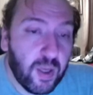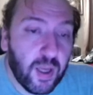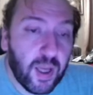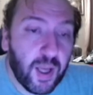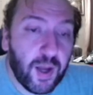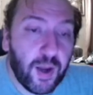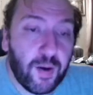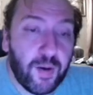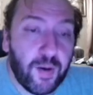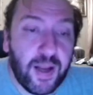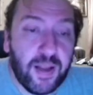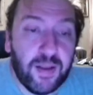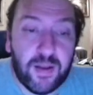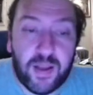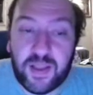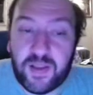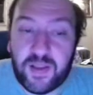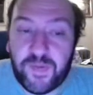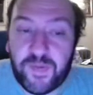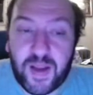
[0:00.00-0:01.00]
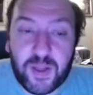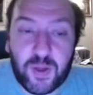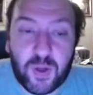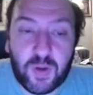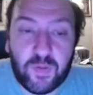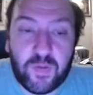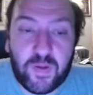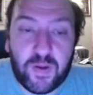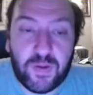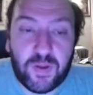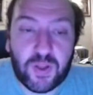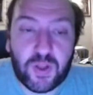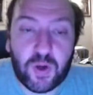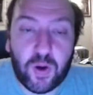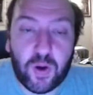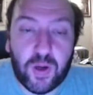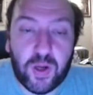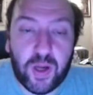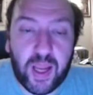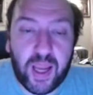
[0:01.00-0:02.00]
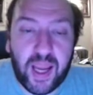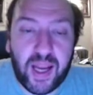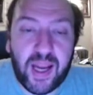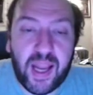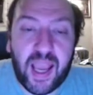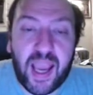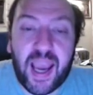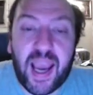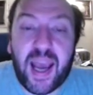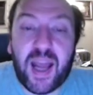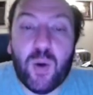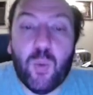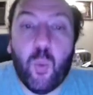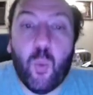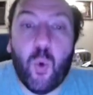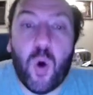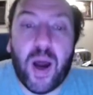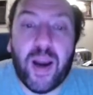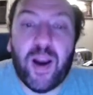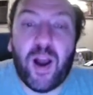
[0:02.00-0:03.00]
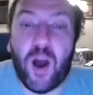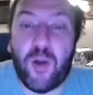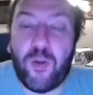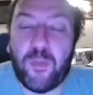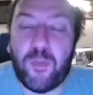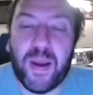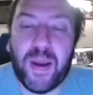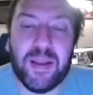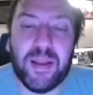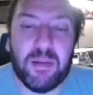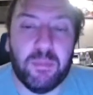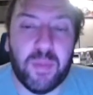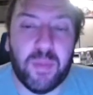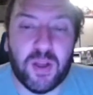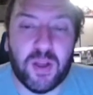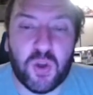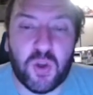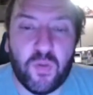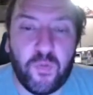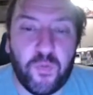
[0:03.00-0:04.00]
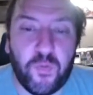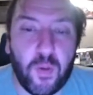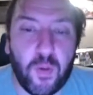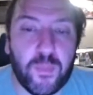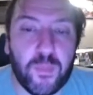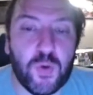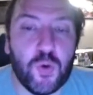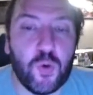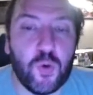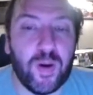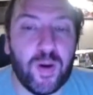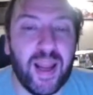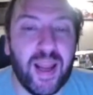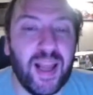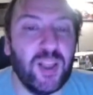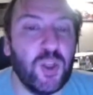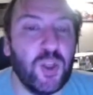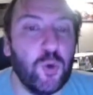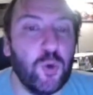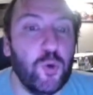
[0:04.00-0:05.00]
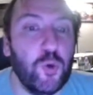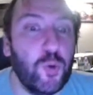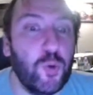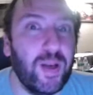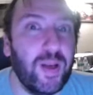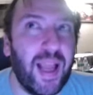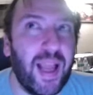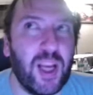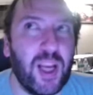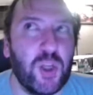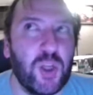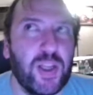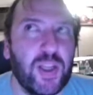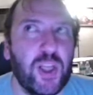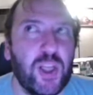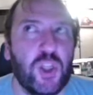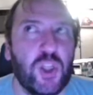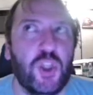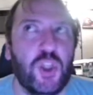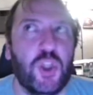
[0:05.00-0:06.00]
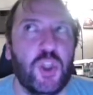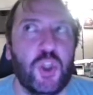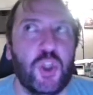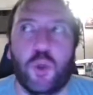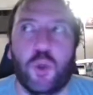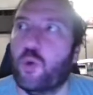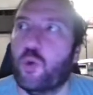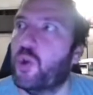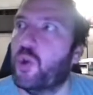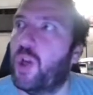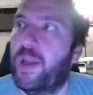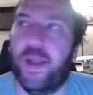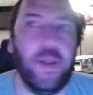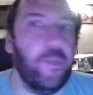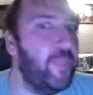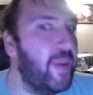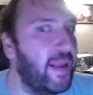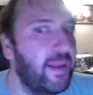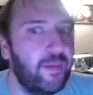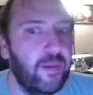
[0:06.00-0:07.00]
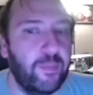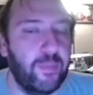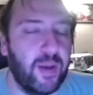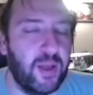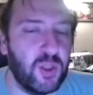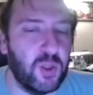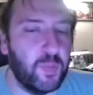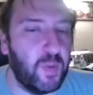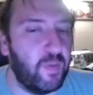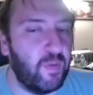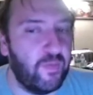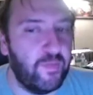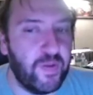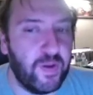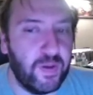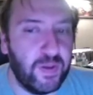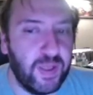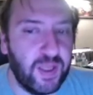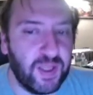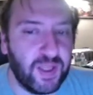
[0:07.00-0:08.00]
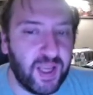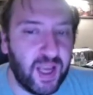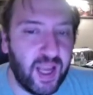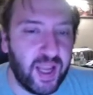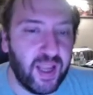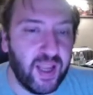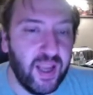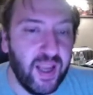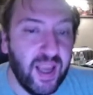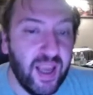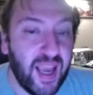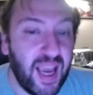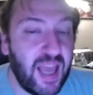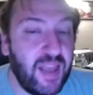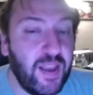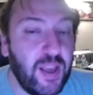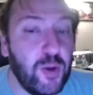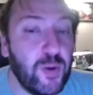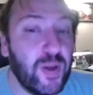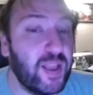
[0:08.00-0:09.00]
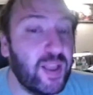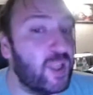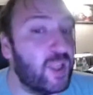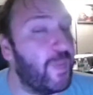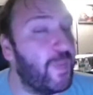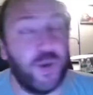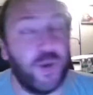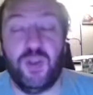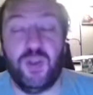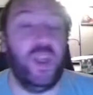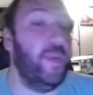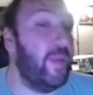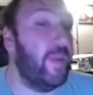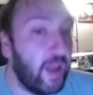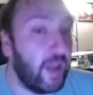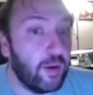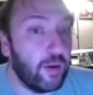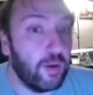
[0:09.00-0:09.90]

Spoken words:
Alright, its effect, you can reveal this card in your hand, add one other Pendulum monster from your hand, so you can actually just search another Pendulum monster by revealing this guy, and then you get to special summon it.